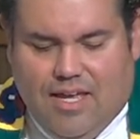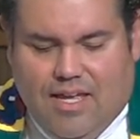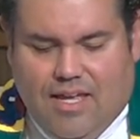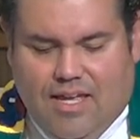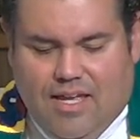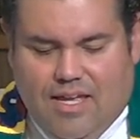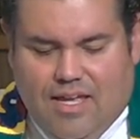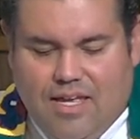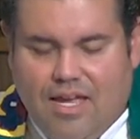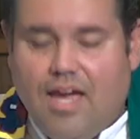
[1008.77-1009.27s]

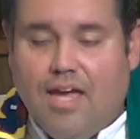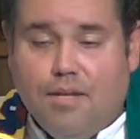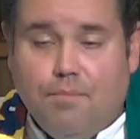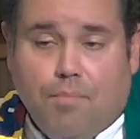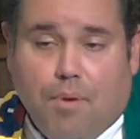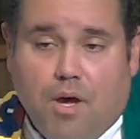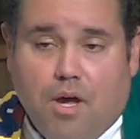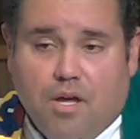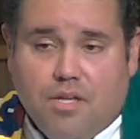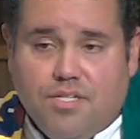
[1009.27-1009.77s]
It had
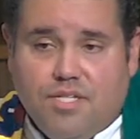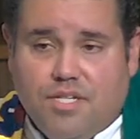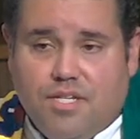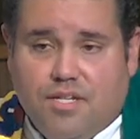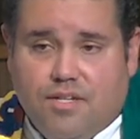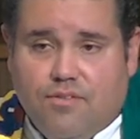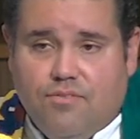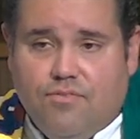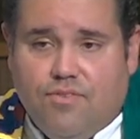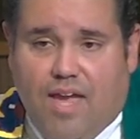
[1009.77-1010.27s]

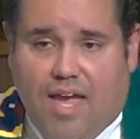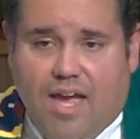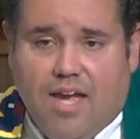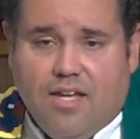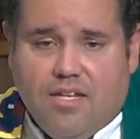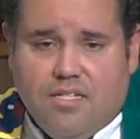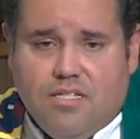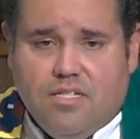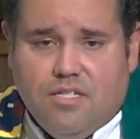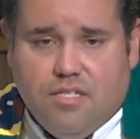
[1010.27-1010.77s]
positive
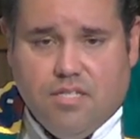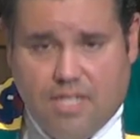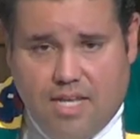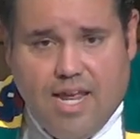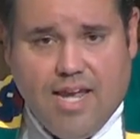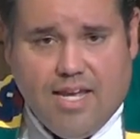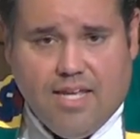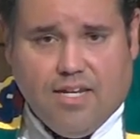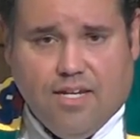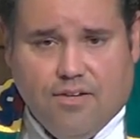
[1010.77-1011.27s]
and
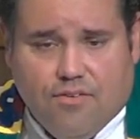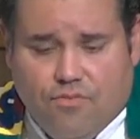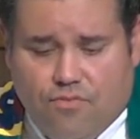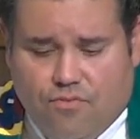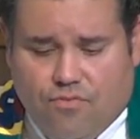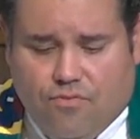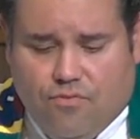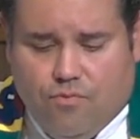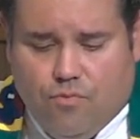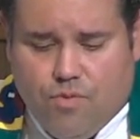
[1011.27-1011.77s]
negative
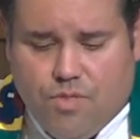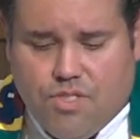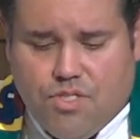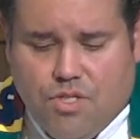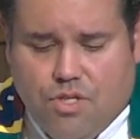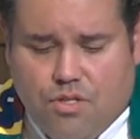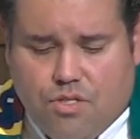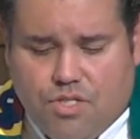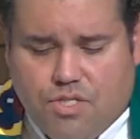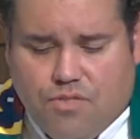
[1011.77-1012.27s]

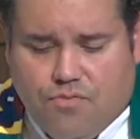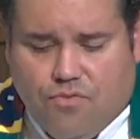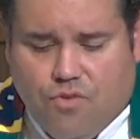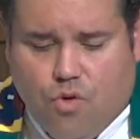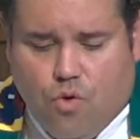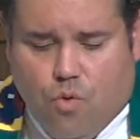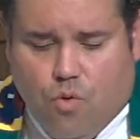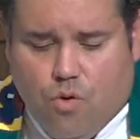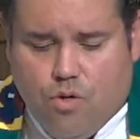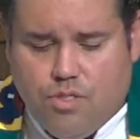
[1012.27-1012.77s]
results, of
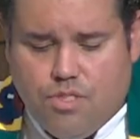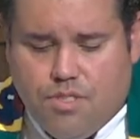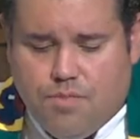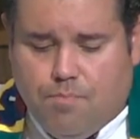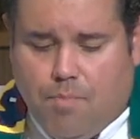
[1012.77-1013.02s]
course.